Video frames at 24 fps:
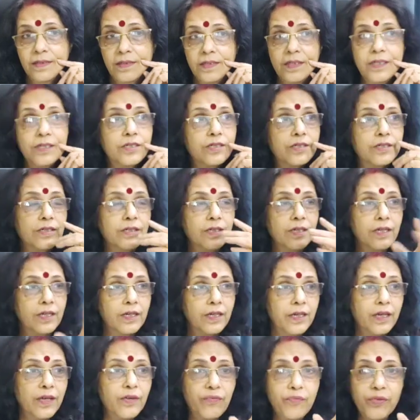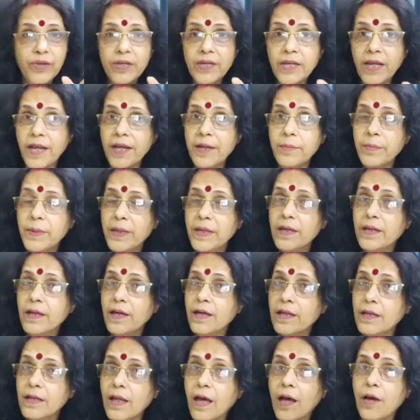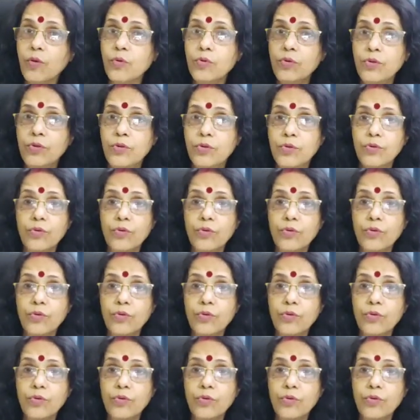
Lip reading: If it had been allowed